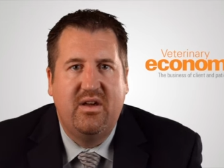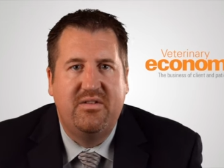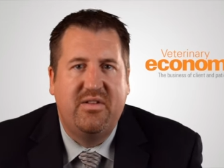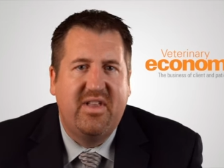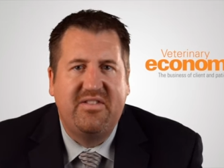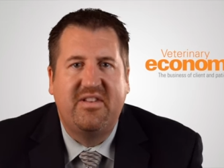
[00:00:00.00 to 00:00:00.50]

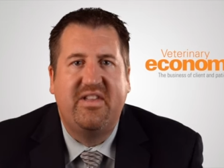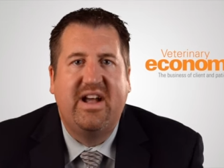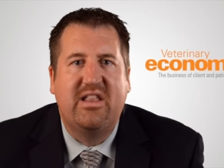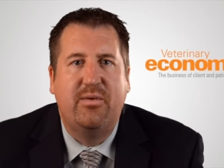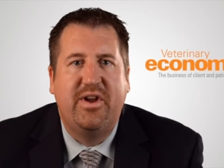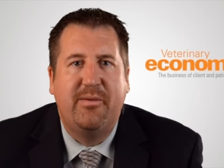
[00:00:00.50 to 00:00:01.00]
So that's
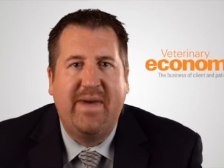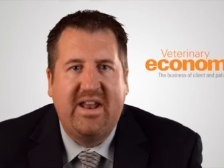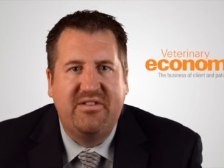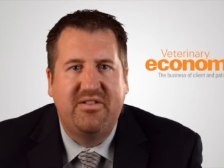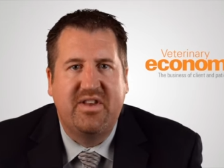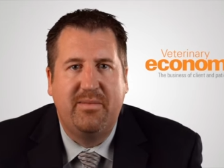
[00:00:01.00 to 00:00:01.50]
exactly what your
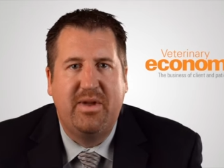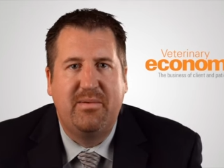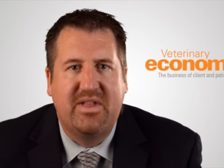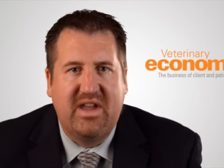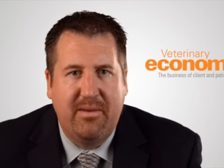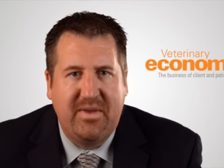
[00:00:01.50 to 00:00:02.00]
manager is going to be
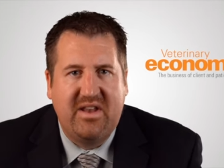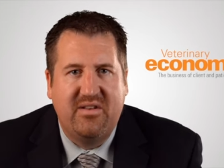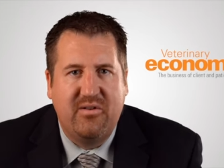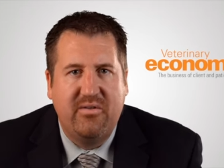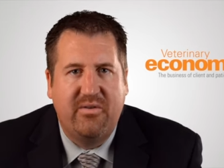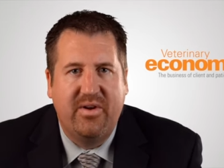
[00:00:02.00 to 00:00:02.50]
able to come in and
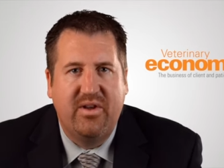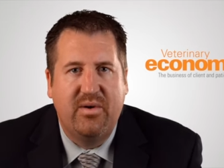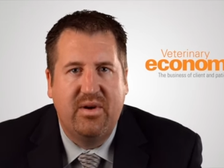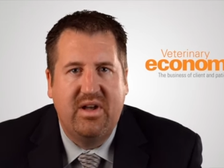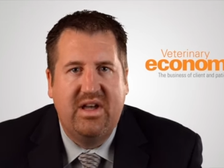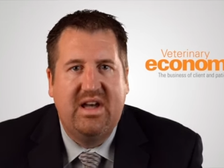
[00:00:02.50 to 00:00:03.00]
do for you,
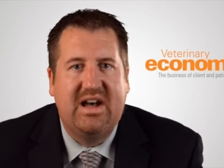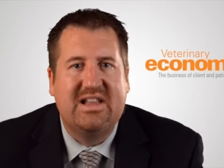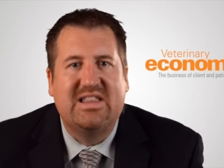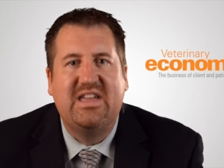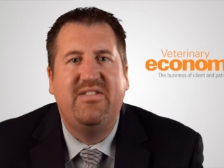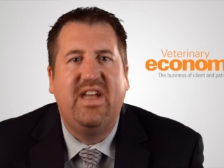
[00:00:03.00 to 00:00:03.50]

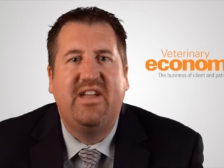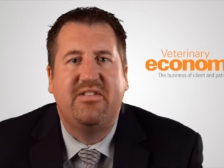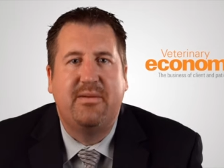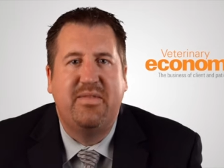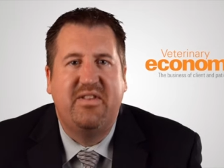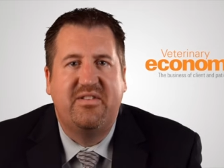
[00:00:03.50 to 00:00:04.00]
alleviate
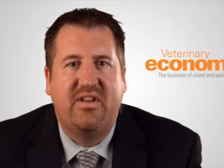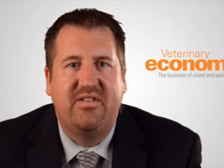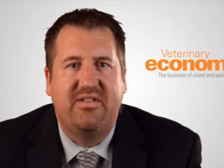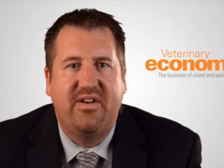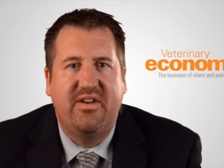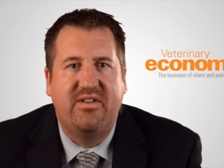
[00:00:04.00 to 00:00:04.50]
some of these
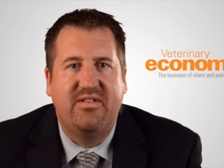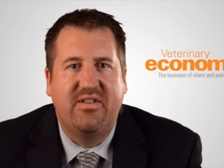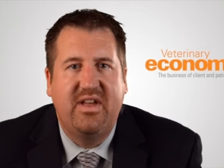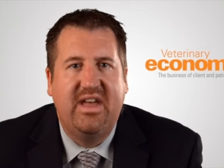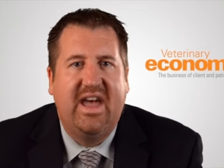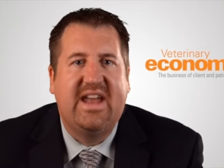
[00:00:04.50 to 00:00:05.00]
concerns,
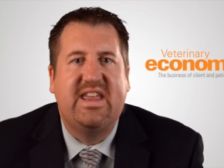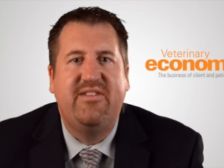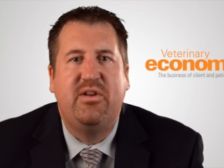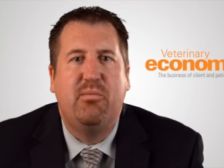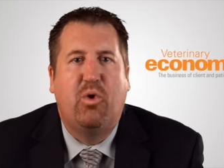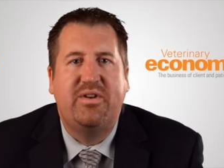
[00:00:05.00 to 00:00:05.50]
and give
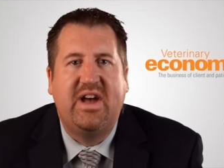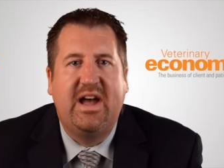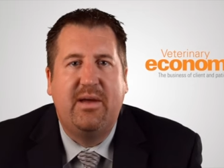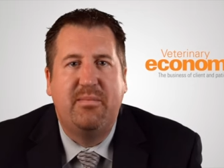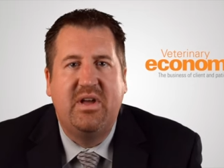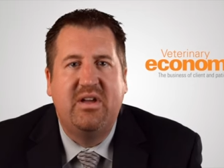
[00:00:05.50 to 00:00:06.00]
you more
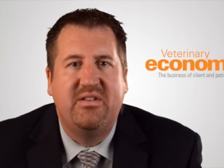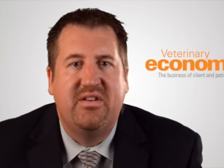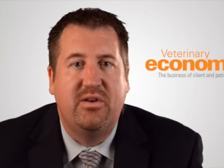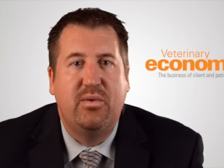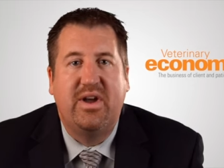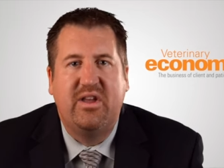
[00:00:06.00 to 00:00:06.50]
time to
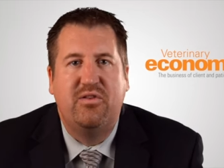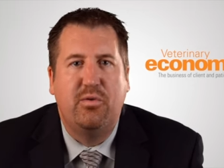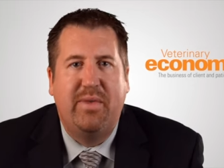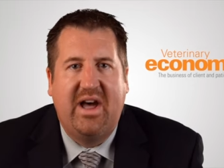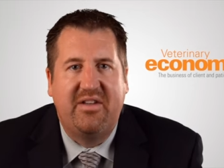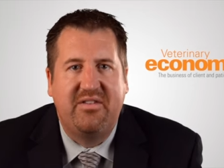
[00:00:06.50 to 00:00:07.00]
do what you do
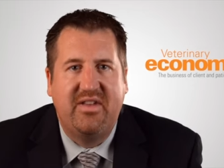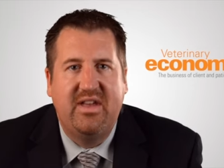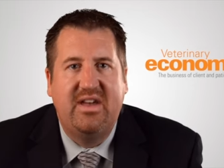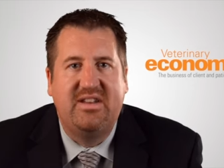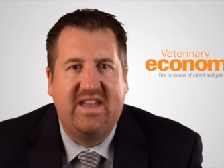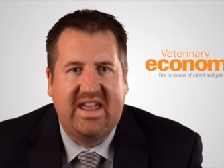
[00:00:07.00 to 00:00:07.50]
best,
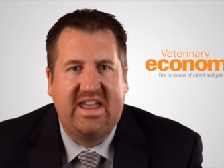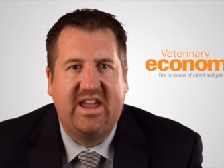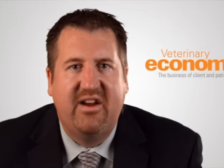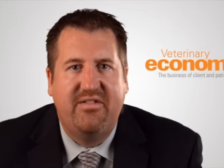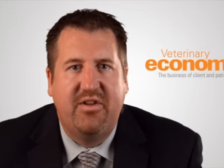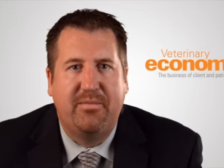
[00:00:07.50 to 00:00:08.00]
taking
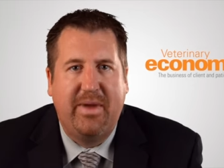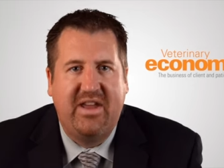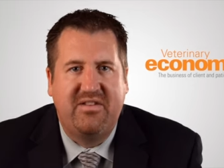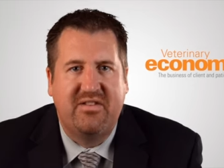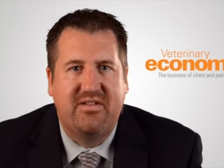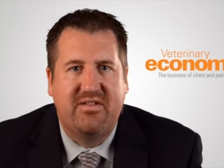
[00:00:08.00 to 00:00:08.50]
care of those
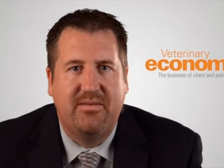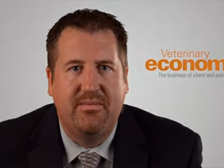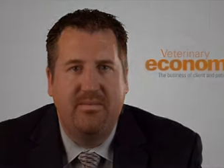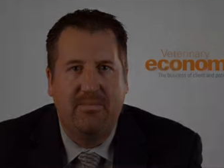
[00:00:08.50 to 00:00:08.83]
patients.